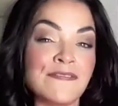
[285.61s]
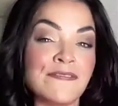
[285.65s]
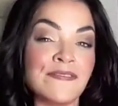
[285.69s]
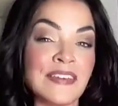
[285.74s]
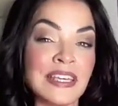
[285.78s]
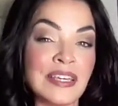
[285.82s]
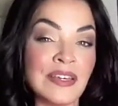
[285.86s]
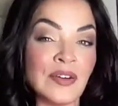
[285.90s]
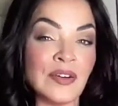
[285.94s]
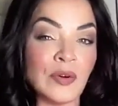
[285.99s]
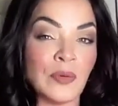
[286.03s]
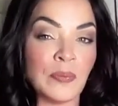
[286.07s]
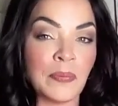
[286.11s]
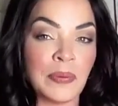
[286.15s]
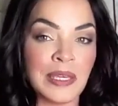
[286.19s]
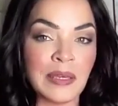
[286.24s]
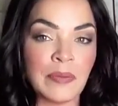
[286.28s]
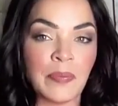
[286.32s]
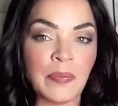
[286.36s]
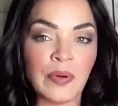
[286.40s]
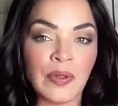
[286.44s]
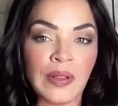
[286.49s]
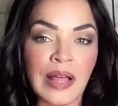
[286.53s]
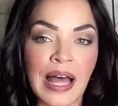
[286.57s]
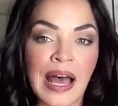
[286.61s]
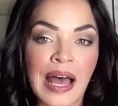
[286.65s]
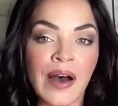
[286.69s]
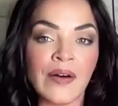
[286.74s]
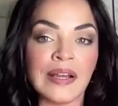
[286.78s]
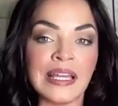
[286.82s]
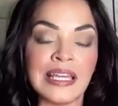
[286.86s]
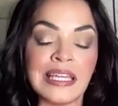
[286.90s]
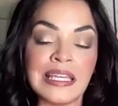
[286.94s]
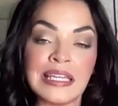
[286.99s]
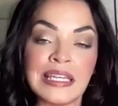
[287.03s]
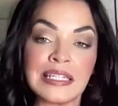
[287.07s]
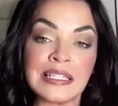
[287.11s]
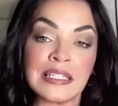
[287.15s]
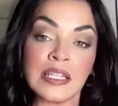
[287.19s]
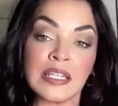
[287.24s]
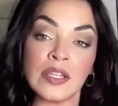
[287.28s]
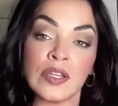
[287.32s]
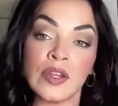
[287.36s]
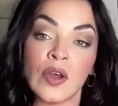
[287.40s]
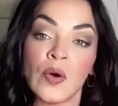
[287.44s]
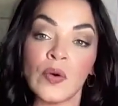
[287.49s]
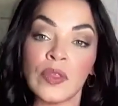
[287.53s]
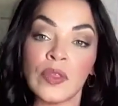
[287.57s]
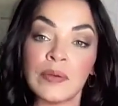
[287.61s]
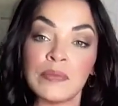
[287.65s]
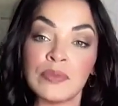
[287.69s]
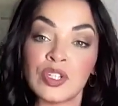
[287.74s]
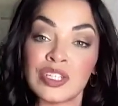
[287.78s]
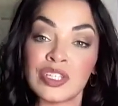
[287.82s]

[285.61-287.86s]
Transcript: feel people out and get to know them